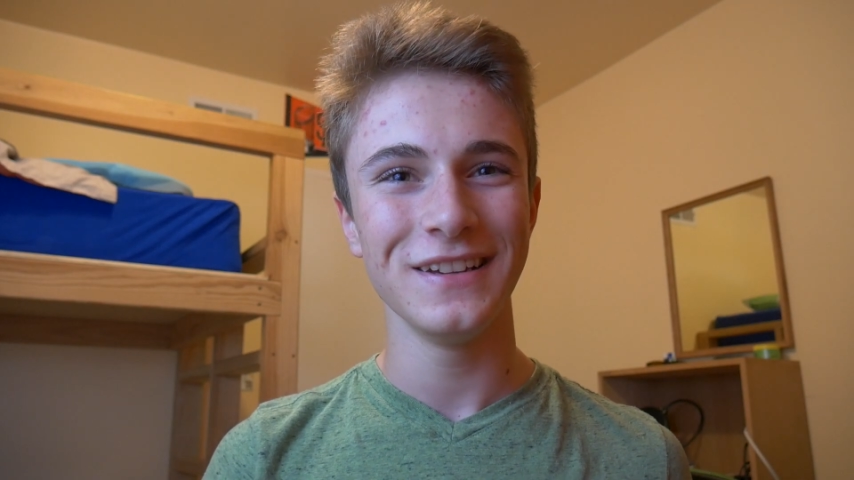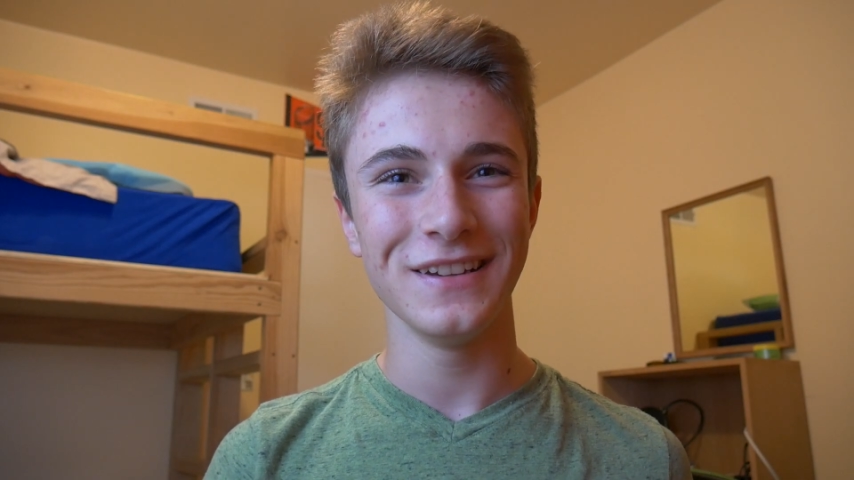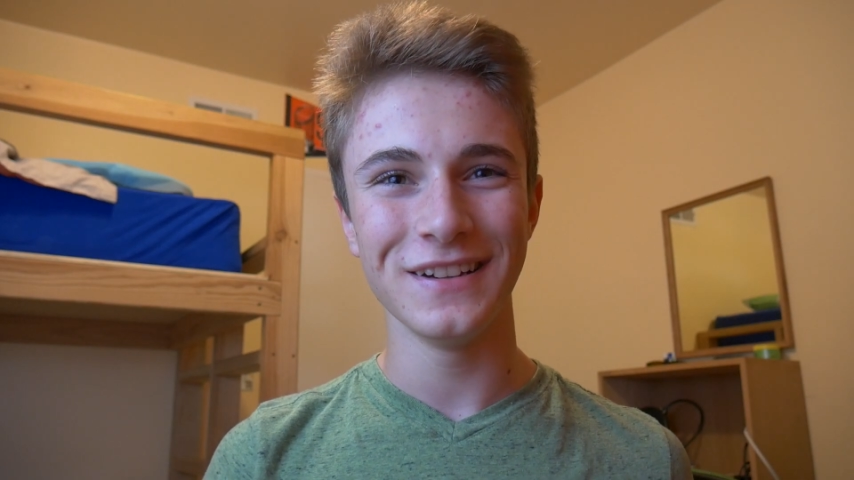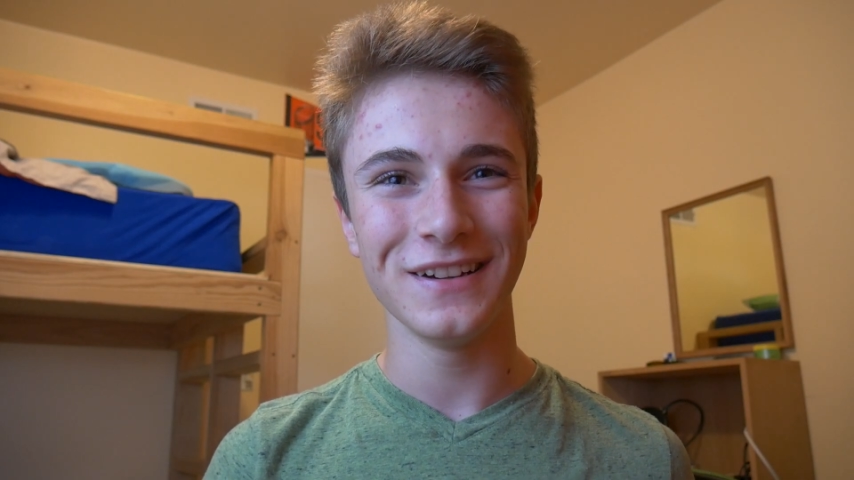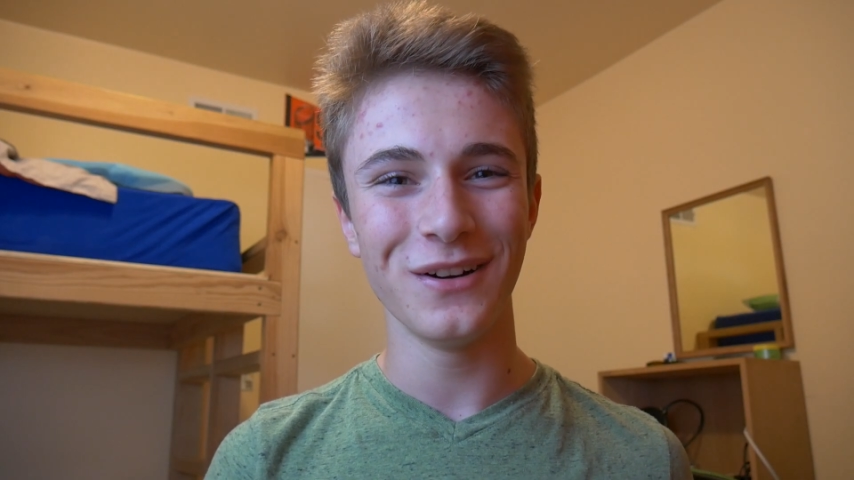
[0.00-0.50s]

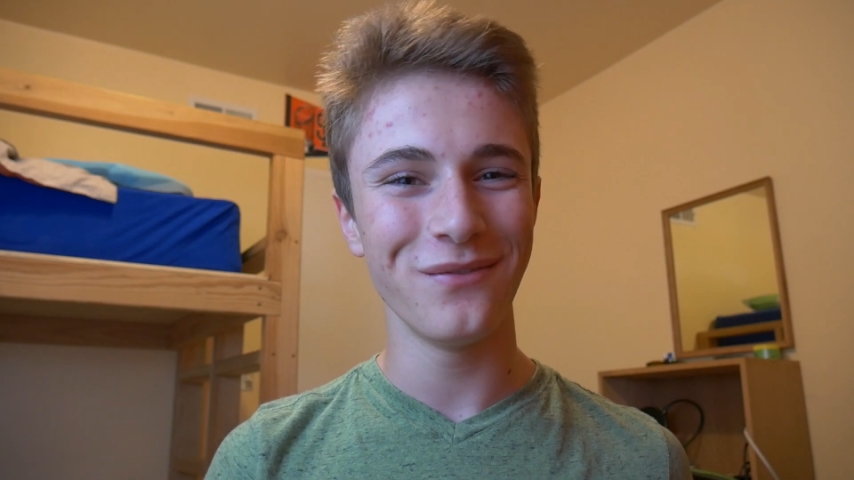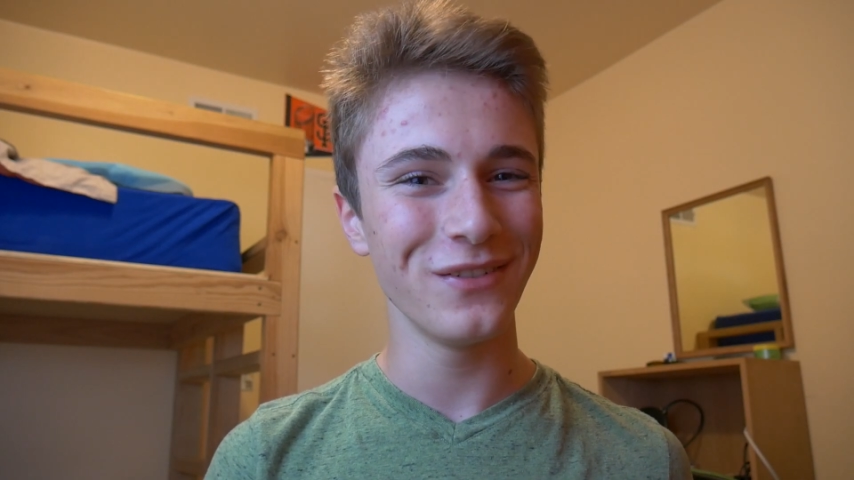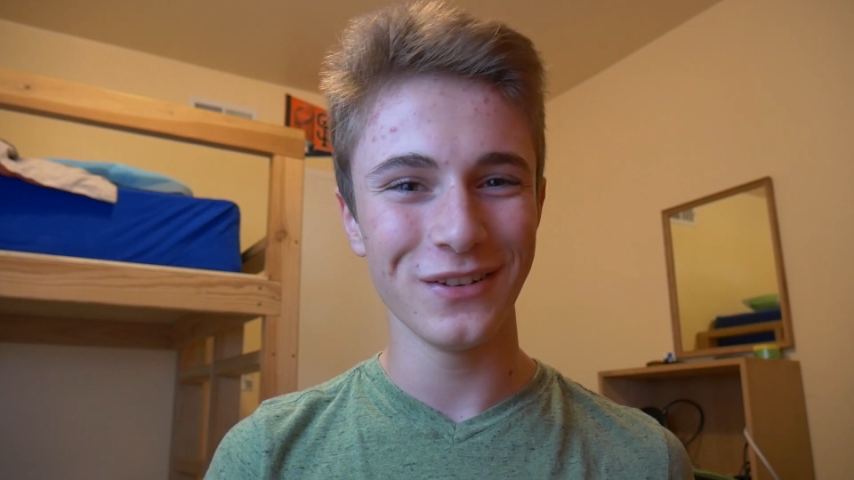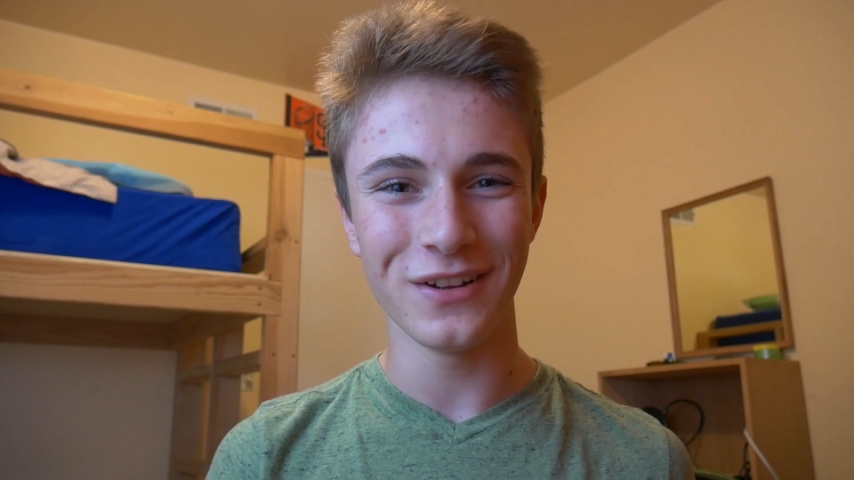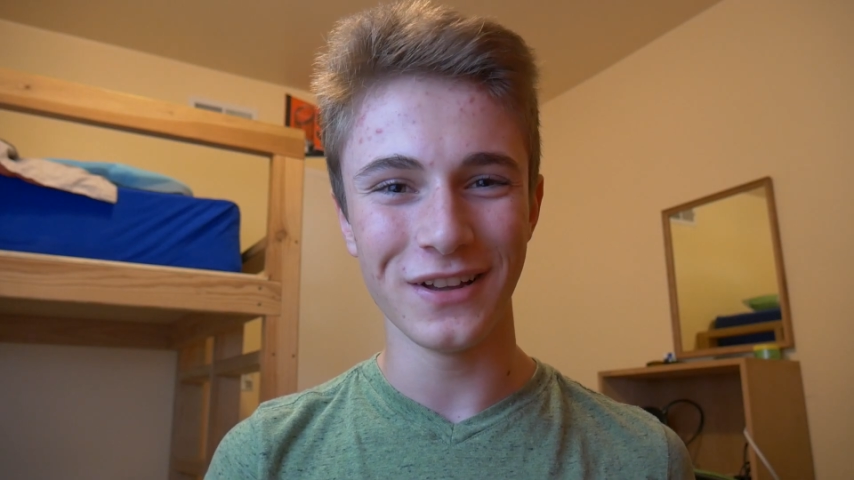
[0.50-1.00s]
yeah,
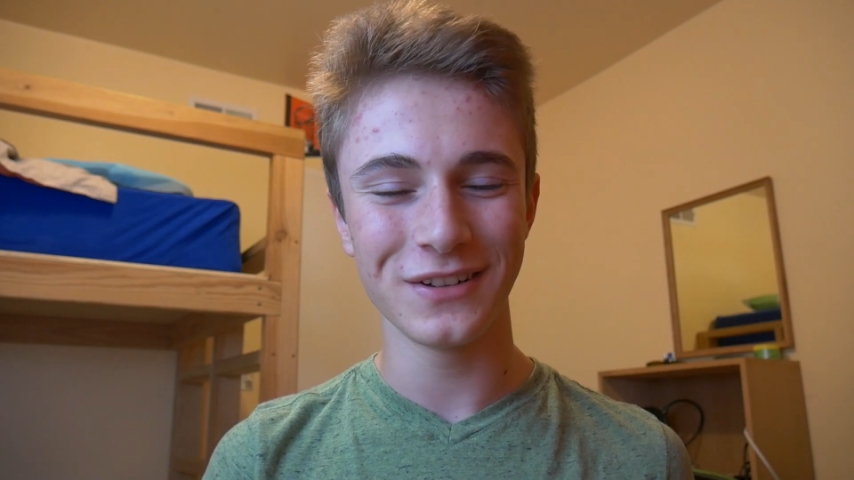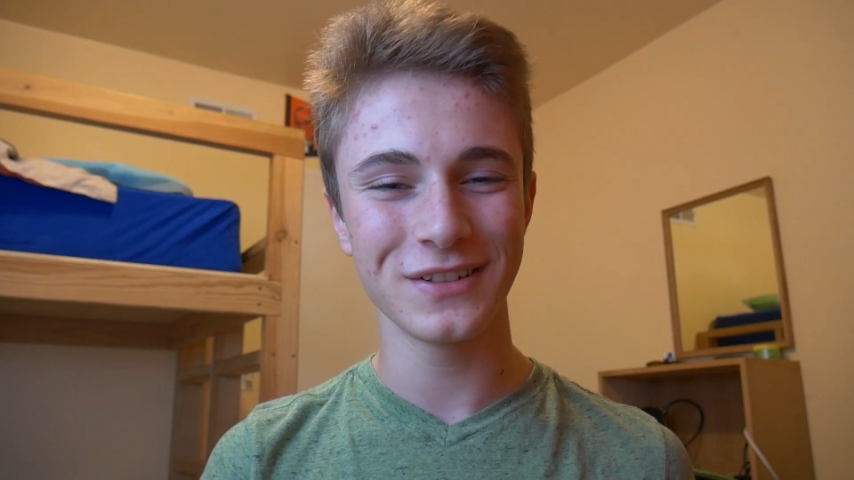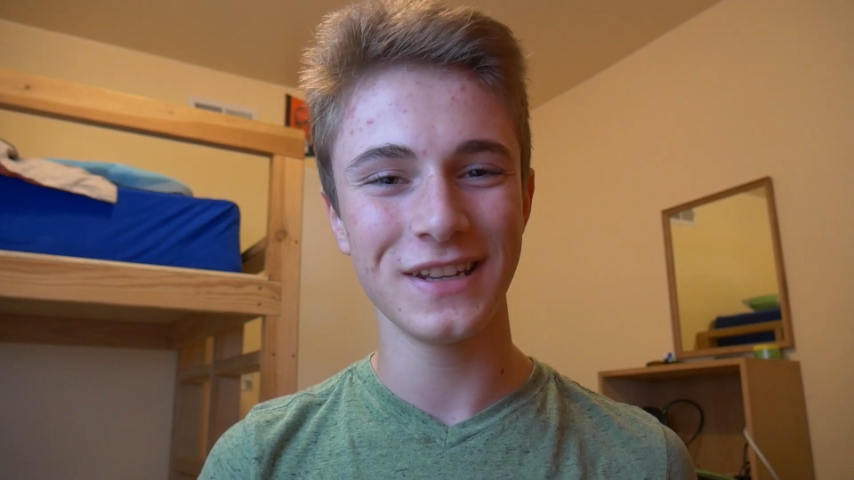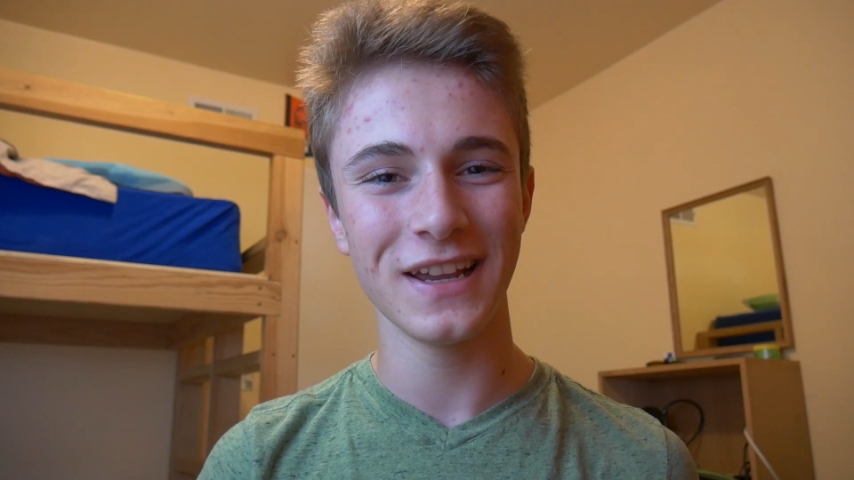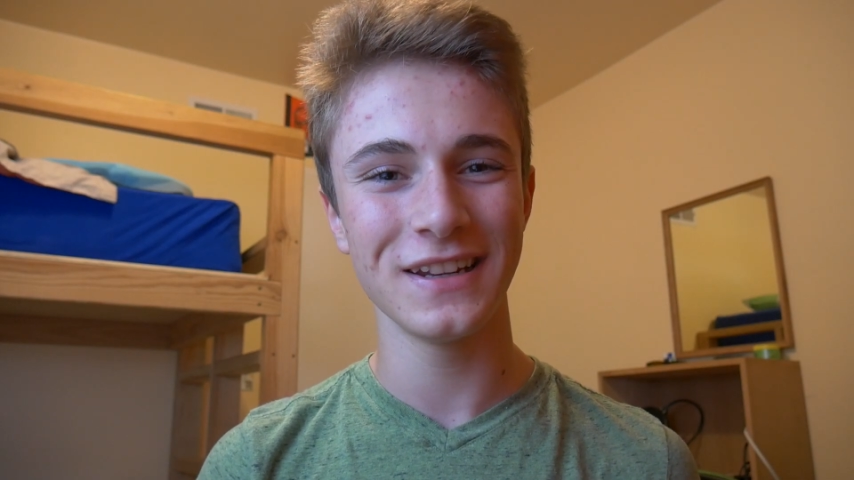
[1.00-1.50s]
hopefully you'll
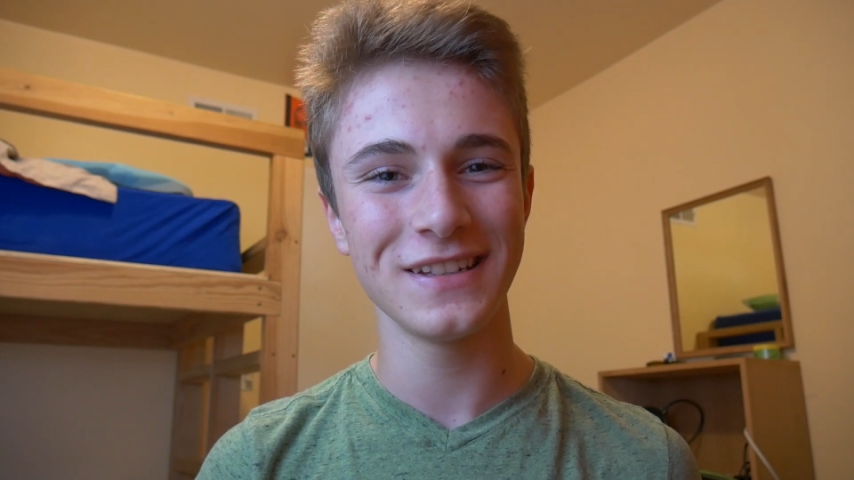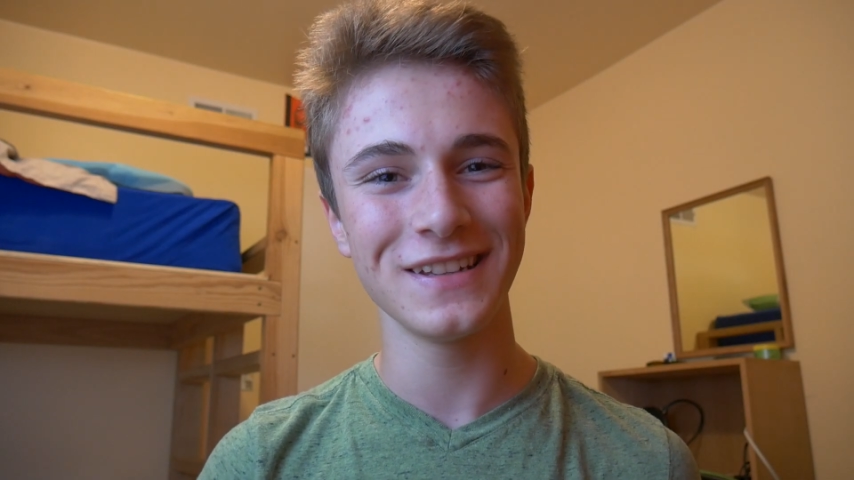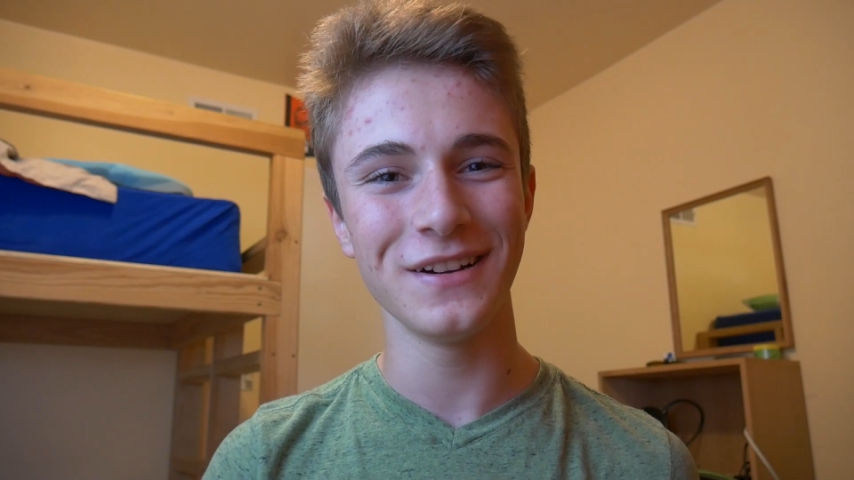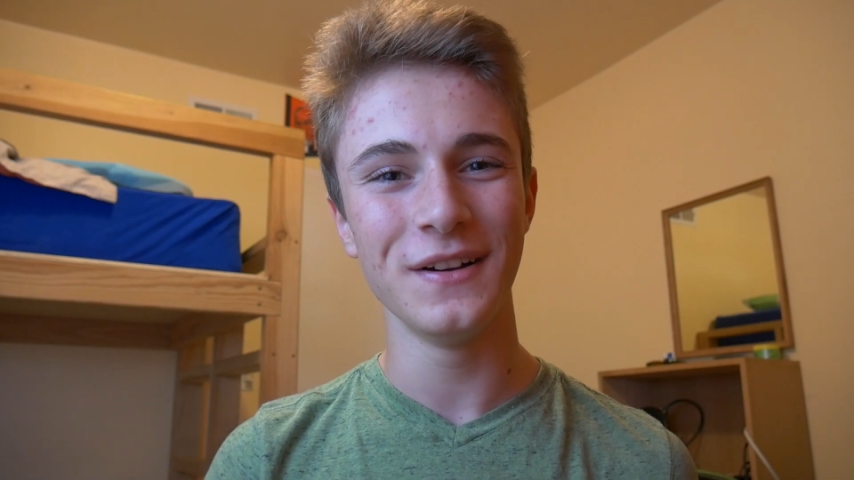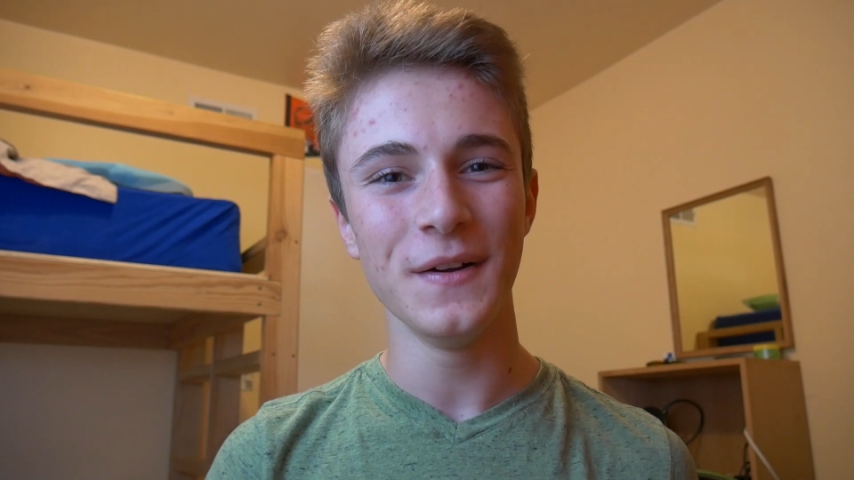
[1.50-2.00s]
understand.
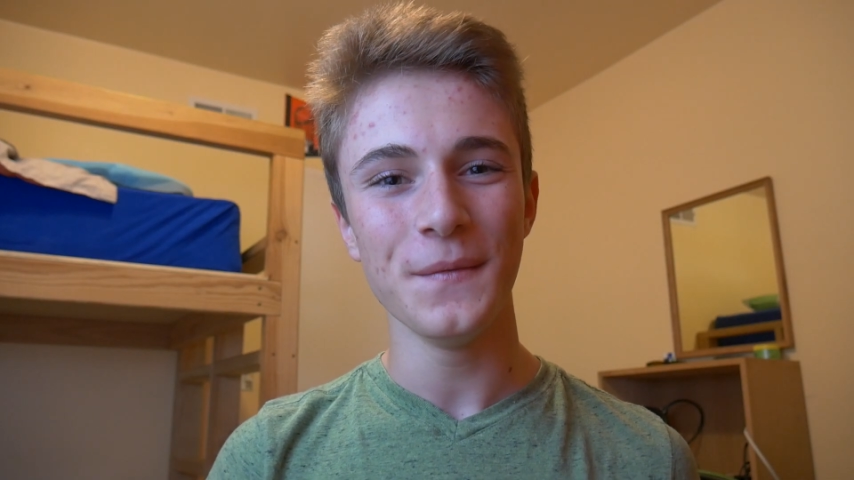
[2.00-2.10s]
So